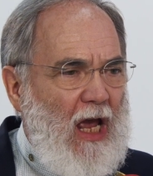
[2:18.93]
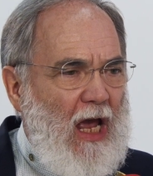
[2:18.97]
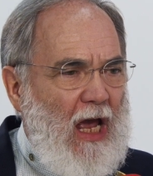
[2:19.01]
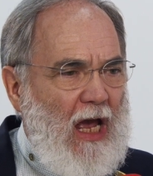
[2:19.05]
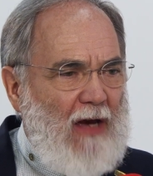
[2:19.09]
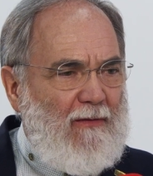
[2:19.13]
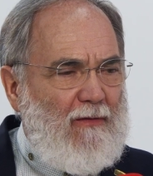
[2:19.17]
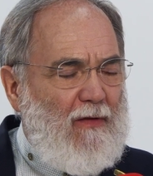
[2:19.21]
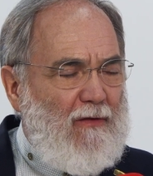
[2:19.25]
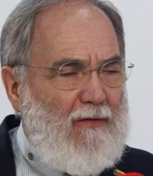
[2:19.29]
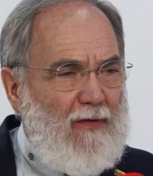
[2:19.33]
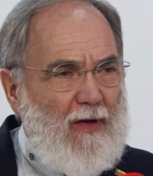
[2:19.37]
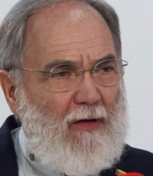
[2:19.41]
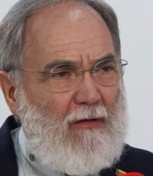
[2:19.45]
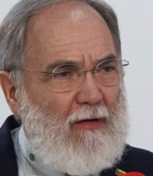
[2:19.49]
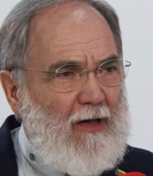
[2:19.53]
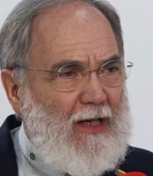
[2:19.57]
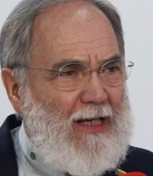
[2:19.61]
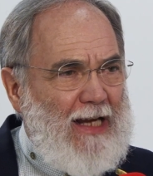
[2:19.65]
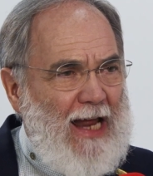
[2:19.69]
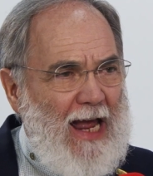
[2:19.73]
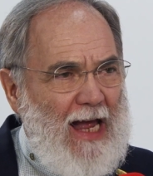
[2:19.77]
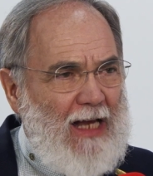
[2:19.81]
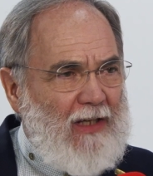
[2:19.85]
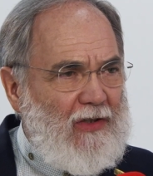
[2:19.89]
have a
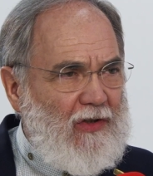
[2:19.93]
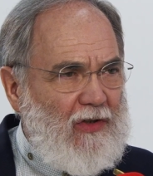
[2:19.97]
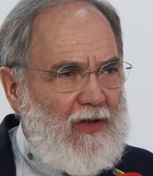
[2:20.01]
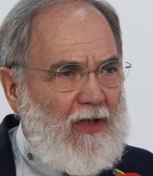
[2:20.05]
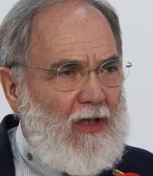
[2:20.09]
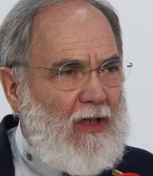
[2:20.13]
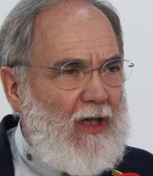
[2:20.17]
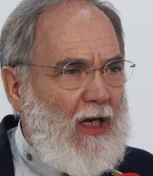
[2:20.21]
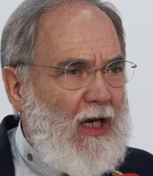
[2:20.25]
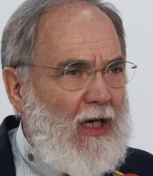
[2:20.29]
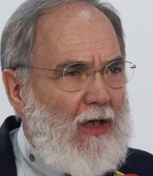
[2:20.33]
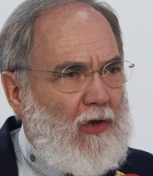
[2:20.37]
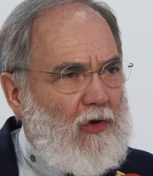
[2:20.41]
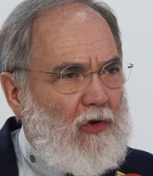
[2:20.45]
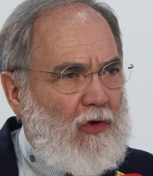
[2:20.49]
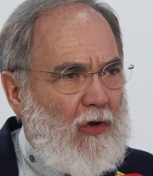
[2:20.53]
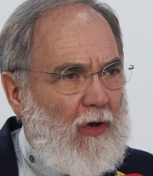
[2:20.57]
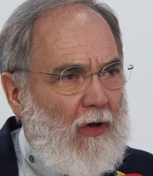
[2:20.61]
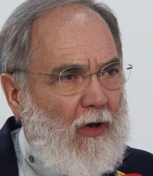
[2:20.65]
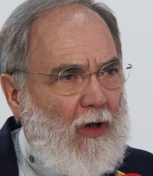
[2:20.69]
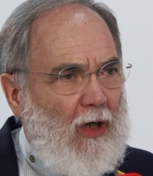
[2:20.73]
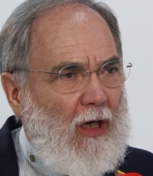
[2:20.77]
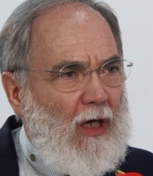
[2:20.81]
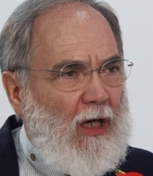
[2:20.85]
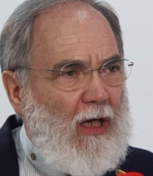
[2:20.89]
very nasty
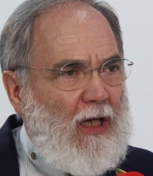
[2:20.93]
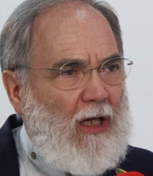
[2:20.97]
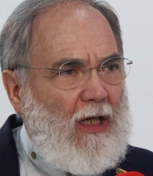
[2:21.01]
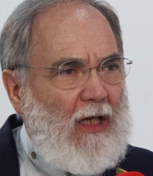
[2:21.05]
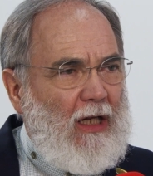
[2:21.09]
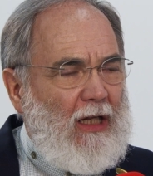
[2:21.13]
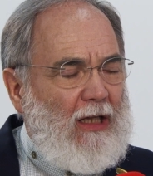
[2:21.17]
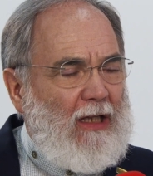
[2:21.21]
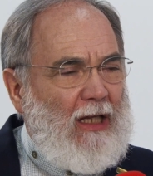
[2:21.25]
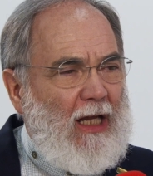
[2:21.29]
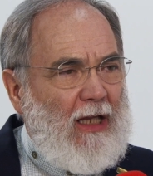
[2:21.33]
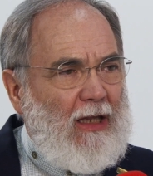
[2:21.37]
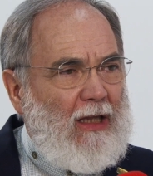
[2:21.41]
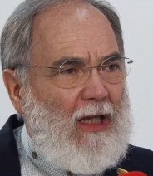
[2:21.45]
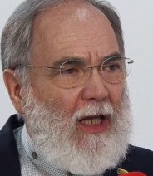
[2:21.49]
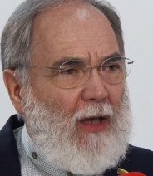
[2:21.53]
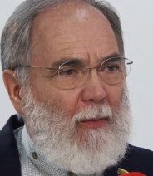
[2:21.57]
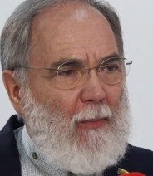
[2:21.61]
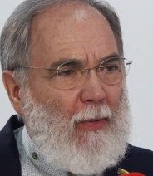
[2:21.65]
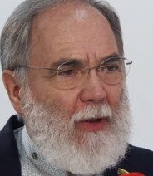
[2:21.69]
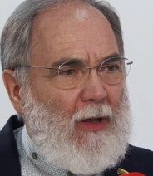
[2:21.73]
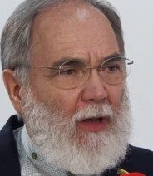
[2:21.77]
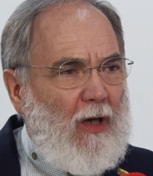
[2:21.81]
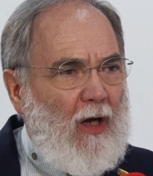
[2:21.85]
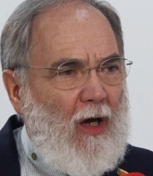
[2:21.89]
nature in that they
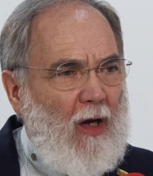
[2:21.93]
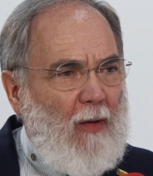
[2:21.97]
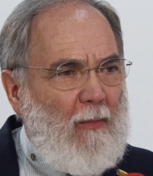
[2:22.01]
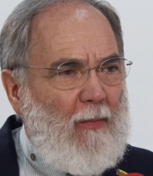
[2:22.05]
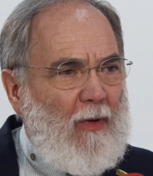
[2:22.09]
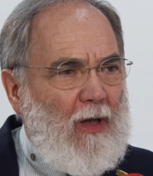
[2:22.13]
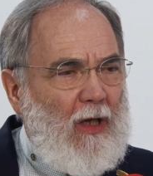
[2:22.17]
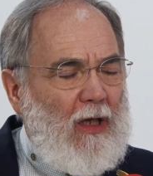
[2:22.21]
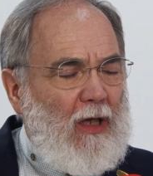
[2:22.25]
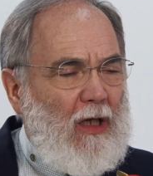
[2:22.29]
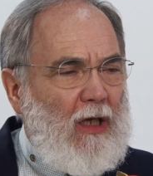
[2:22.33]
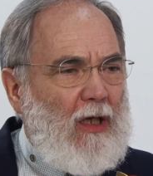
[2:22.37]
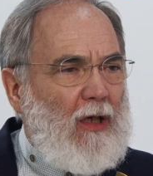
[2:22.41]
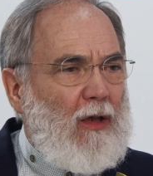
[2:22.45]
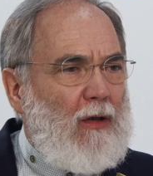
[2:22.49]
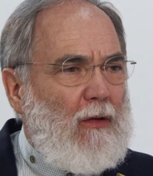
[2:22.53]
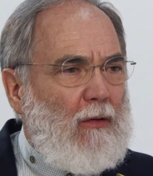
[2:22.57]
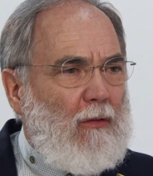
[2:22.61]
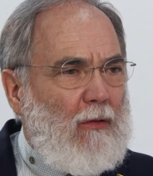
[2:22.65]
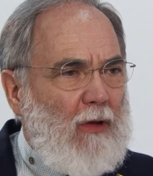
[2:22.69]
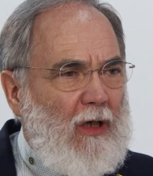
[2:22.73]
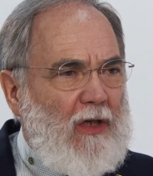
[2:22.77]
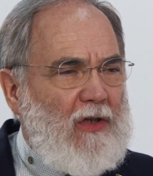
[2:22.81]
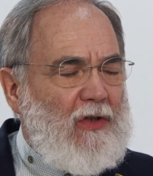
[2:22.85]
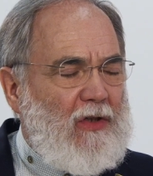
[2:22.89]
become
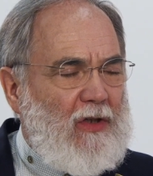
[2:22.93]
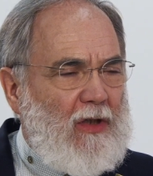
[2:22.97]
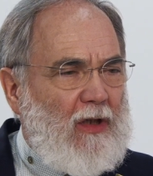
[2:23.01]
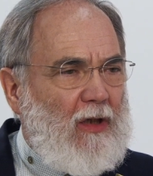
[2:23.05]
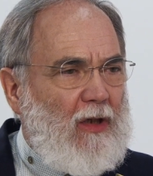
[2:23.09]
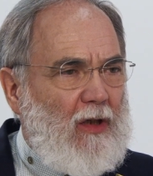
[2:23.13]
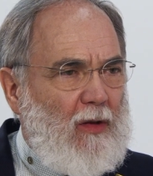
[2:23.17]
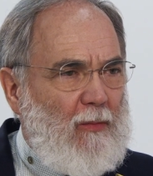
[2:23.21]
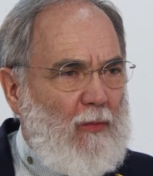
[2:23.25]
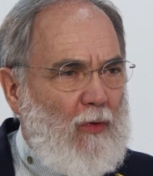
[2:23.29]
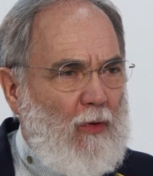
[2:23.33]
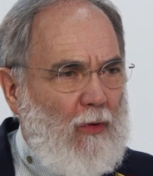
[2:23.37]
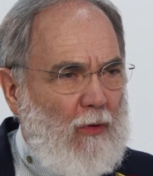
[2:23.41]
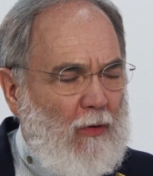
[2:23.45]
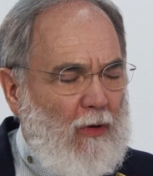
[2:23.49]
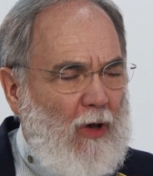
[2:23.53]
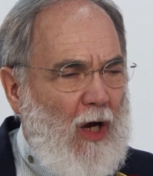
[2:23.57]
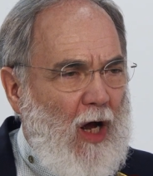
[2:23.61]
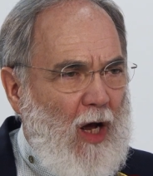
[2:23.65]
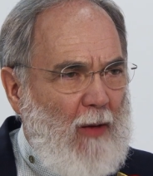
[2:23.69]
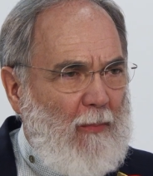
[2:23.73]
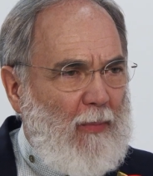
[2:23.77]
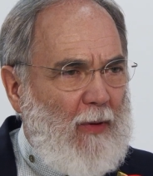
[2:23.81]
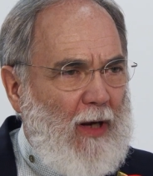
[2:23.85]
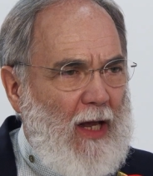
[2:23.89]
increasingly more
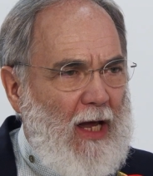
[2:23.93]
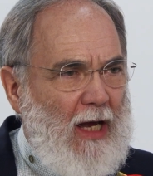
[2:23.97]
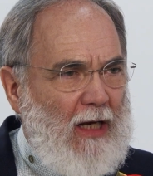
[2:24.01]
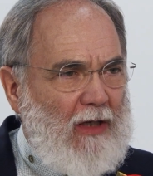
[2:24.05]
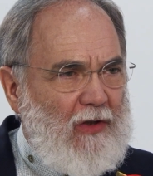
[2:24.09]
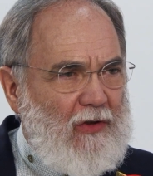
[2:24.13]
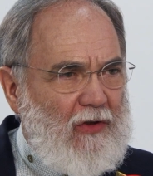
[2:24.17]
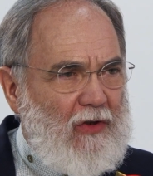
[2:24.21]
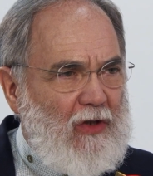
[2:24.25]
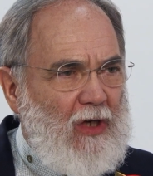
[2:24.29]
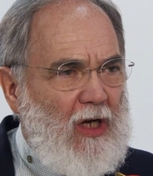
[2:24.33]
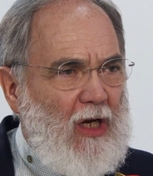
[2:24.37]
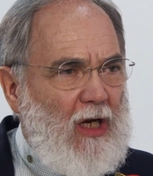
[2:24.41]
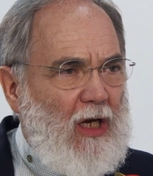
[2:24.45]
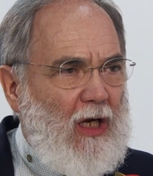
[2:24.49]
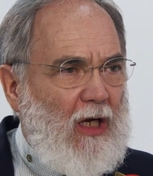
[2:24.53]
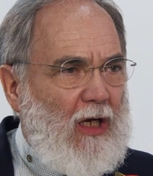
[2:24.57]
complex,